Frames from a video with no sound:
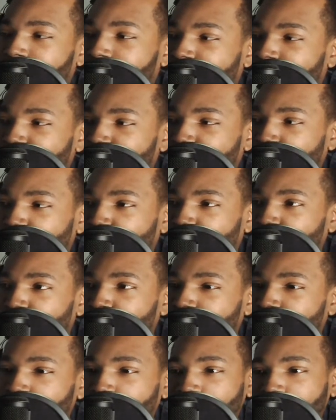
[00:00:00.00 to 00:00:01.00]
So
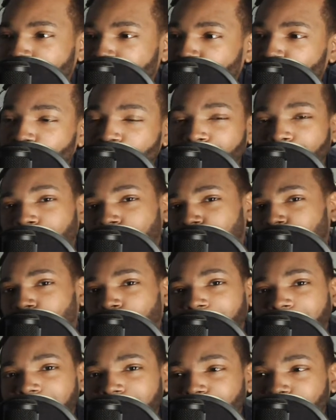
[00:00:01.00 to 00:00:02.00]
the people who book
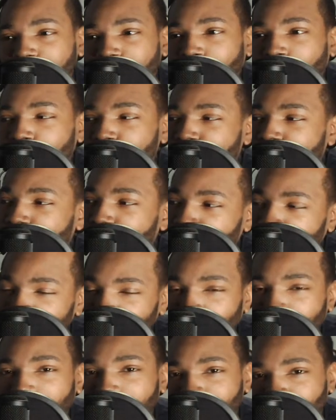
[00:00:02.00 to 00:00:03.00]
directly with the hotel, that's
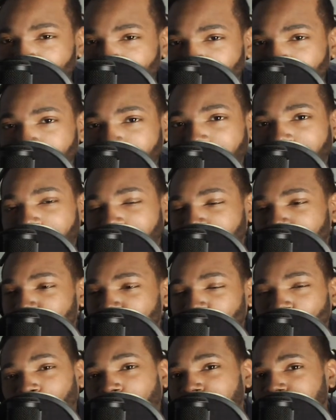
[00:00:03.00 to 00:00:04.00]
why if you look at the
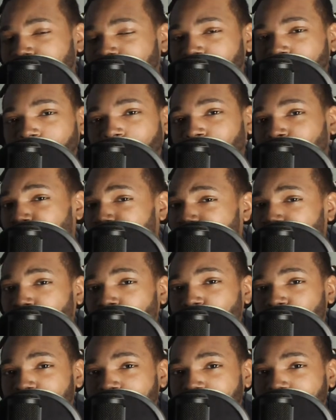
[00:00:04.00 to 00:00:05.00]
rates and stuff with the
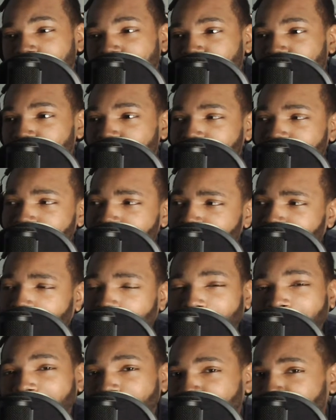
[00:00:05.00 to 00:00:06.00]
hotels, they
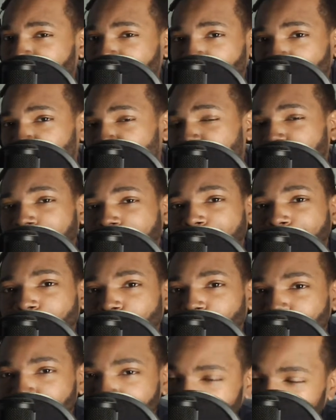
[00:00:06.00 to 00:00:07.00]
might be a little bit
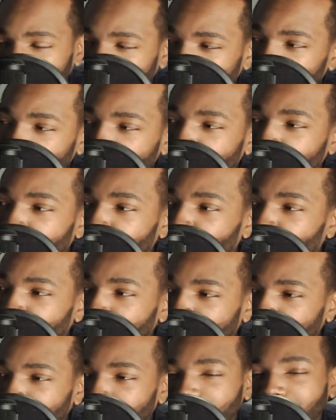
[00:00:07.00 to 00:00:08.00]
more than if you book
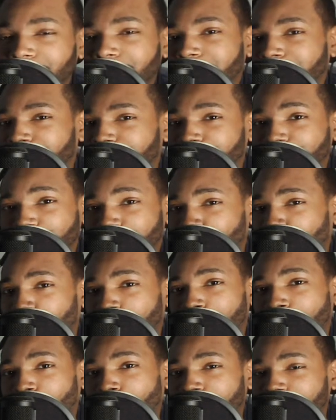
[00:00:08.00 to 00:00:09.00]
with these
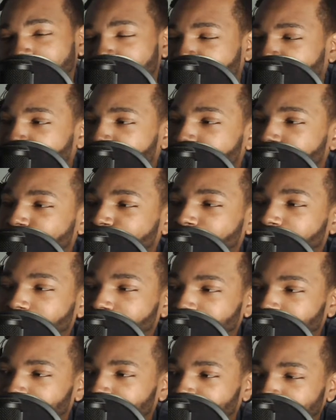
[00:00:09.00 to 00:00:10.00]
third-party sites,
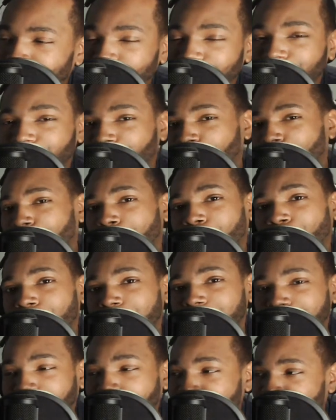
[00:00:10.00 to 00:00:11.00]
because these third-party
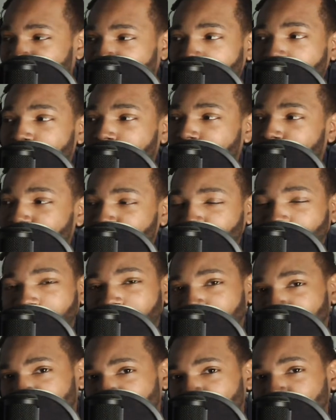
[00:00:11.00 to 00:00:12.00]
sites are out here trying
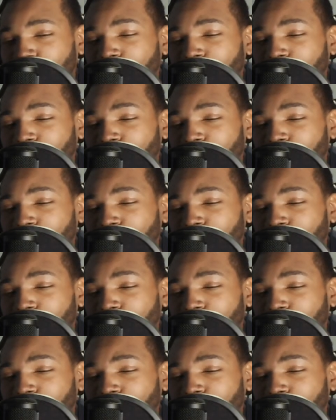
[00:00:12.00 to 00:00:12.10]
to